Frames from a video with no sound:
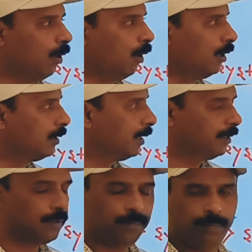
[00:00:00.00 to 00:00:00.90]
all the
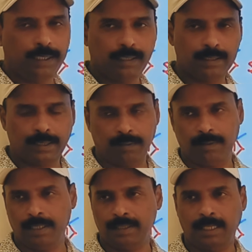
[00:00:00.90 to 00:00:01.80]
in the fetal
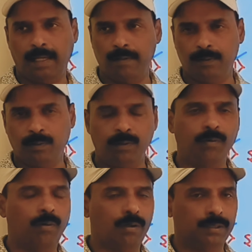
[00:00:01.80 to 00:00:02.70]
circulation. I have
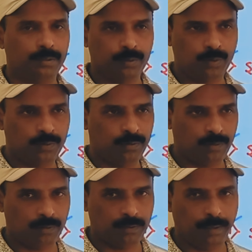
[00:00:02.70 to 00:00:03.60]
told what you should
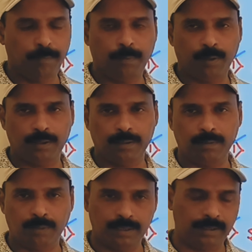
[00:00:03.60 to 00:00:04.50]
know
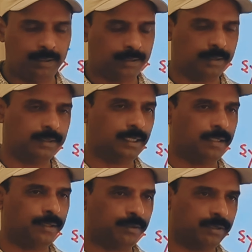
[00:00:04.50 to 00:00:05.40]
important, what is the ductus
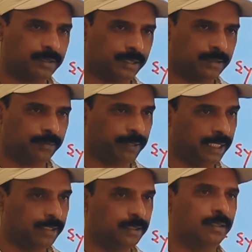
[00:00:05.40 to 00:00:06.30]
arteriosus
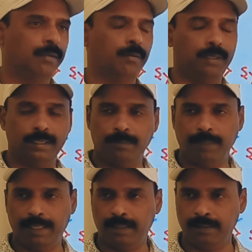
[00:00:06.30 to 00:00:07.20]
means, what is the
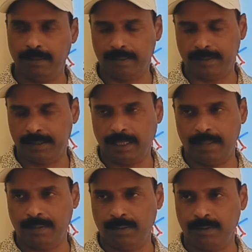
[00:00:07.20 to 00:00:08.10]
patent ductus
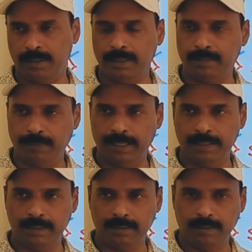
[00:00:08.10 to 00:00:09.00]
arteriosus
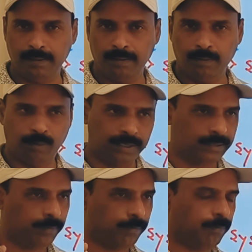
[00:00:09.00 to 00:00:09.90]
means, what is
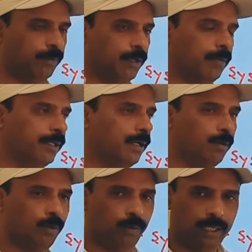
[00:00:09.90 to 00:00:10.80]
the foramina
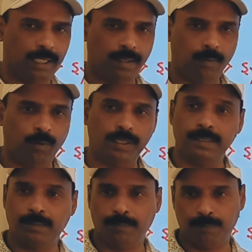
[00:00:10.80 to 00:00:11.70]
ovale, what is the